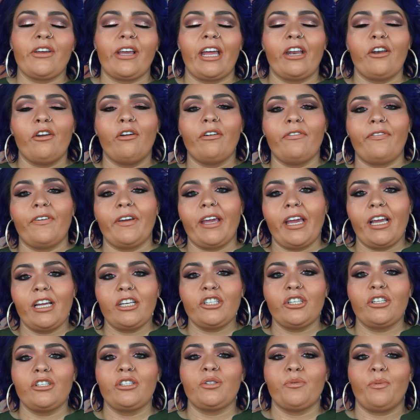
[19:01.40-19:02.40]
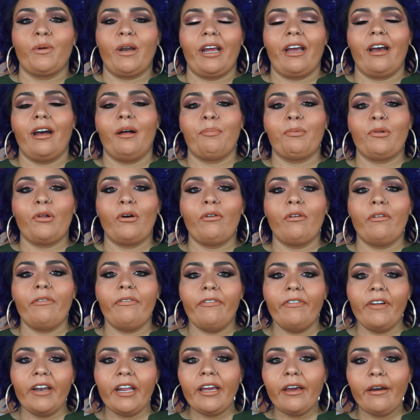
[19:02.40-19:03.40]
get notifications when I upload
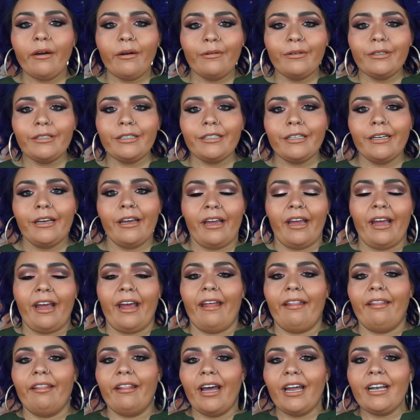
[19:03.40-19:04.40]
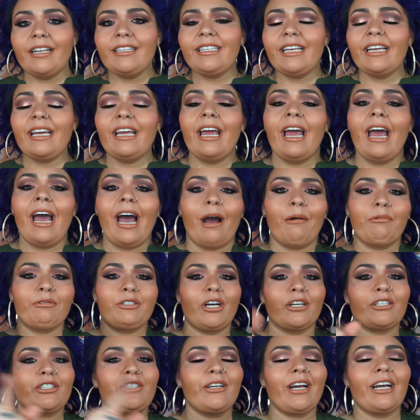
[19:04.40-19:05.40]
videos. And that is it. I will
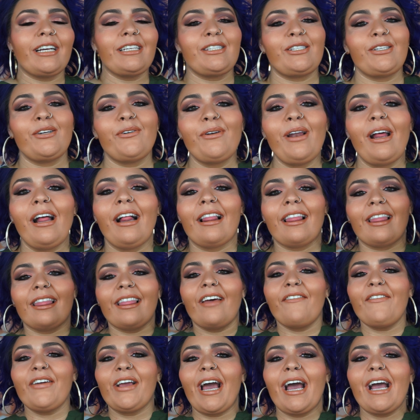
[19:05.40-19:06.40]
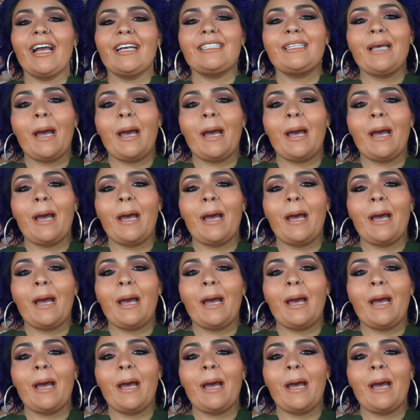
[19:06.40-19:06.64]
talk to you guys soon. Love you guys.